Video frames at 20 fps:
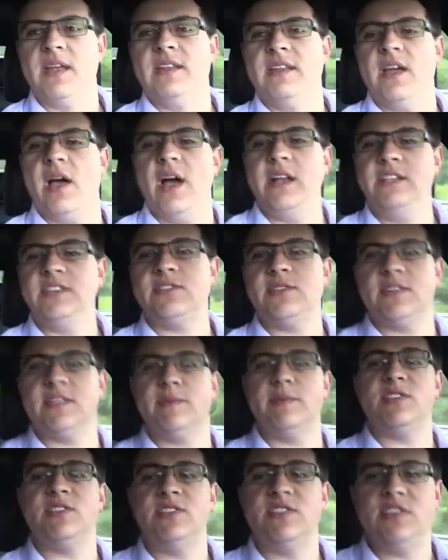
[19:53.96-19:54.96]
Now, Audi's
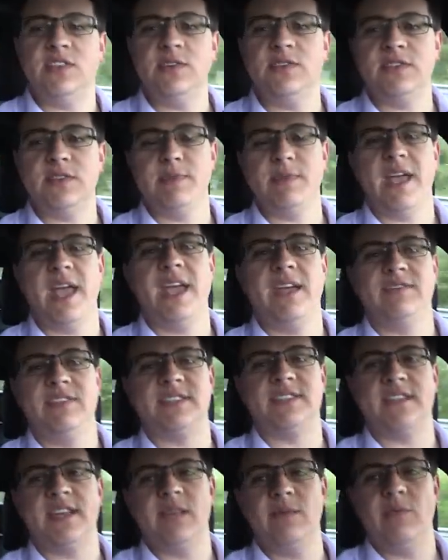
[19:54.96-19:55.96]
transmissions used to behave the
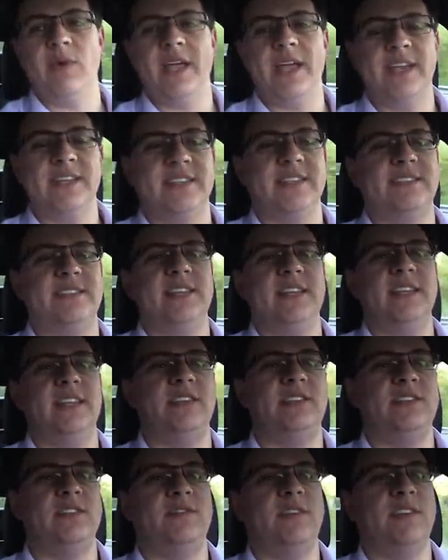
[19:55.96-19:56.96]
same way as the C L A
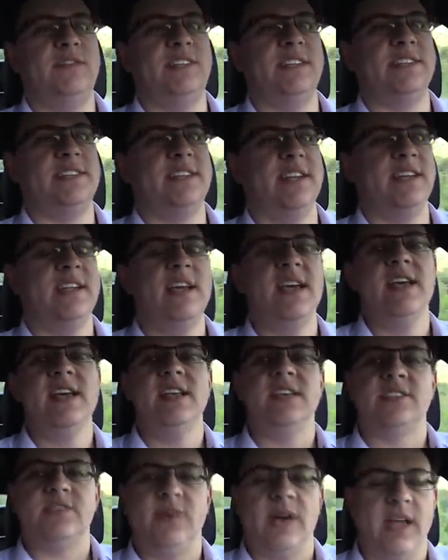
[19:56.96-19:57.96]
two fifties did,
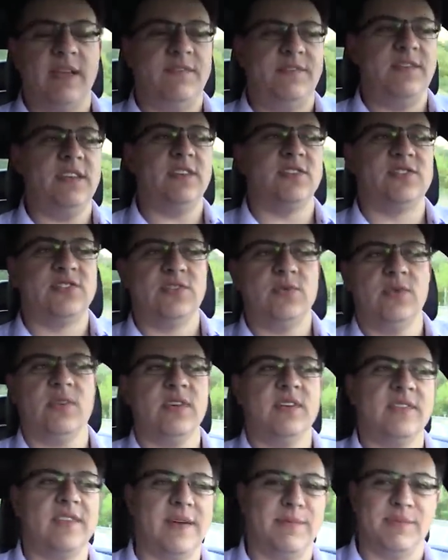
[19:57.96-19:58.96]
so I feel
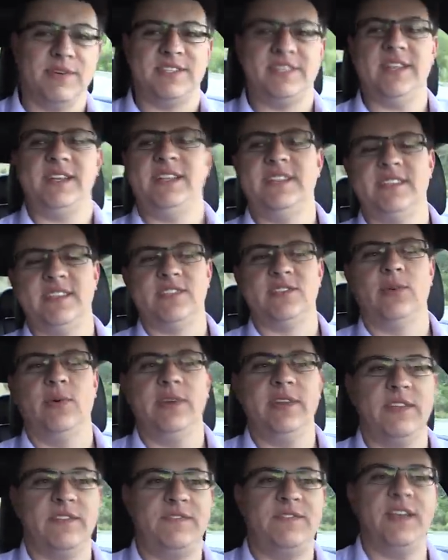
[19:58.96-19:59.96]
sure that Mercedes is
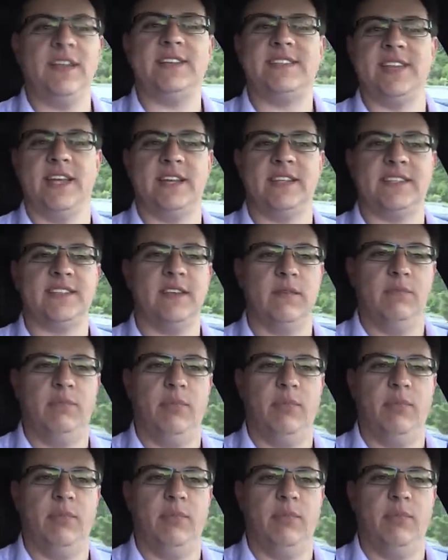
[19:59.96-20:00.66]
going to fix that at some